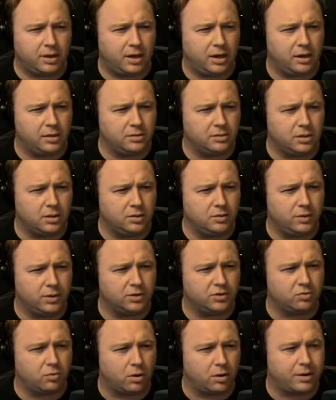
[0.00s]
and
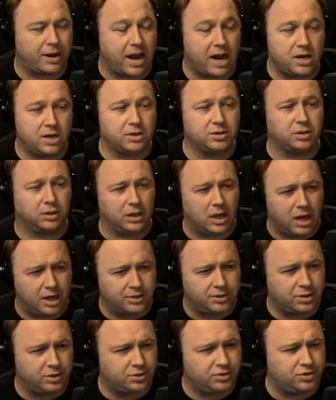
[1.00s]
doing his work and his
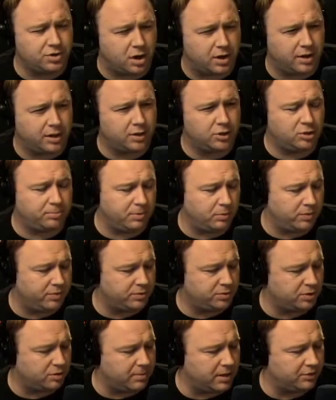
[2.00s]
lunch. He's joining us. He'll be
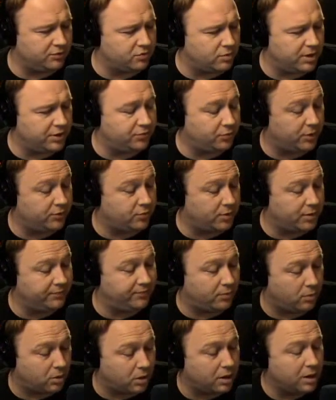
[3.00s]
with us till about
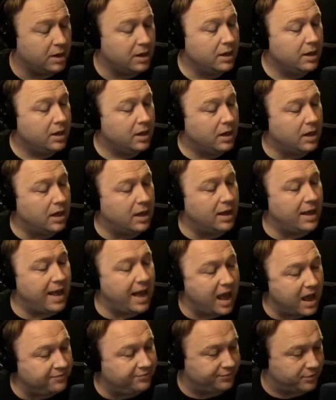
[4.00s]
23:24
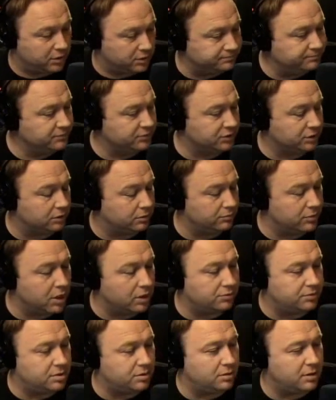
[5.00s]
after. So
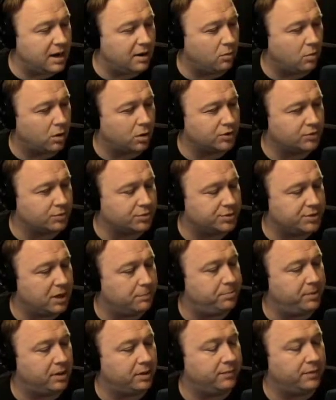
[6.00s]
note to networks, we're
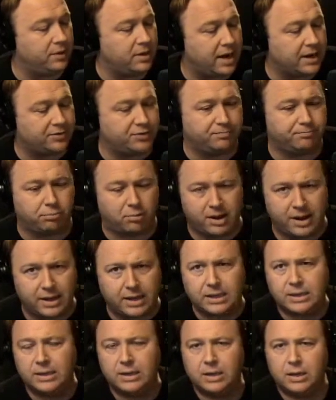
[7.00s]
skipping the next
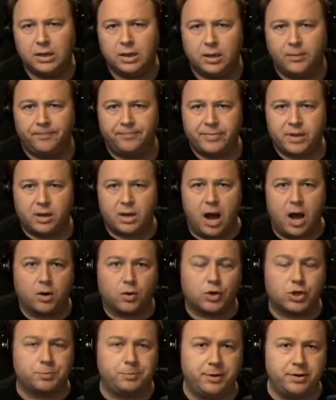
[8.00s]
break.
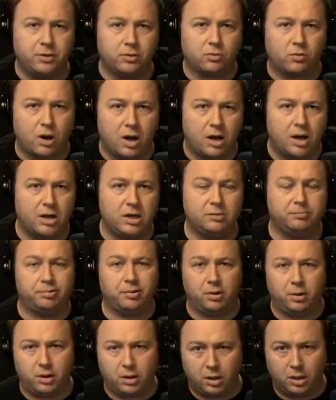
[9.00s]
Congressman Ron
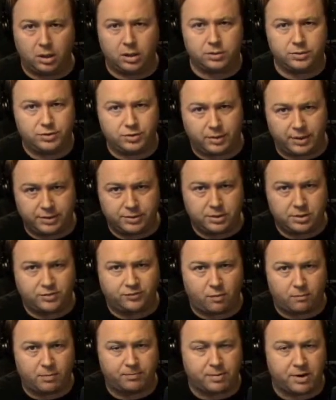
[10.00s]
Paul joins us,
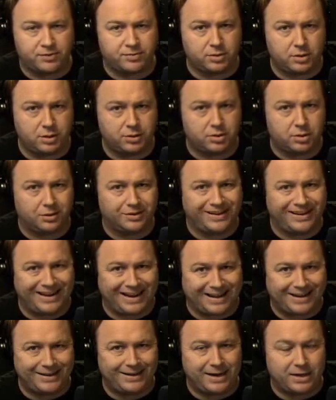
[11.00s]
former presidential
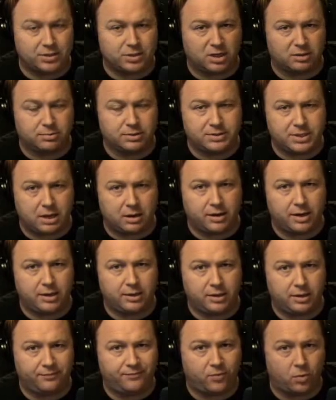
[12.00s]
candidate as
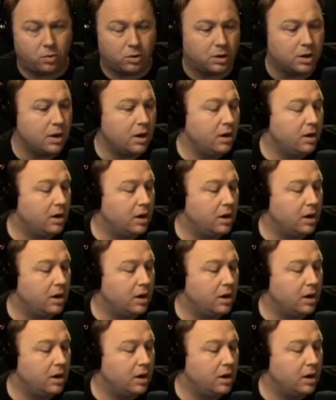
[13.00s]
Libertarian, then for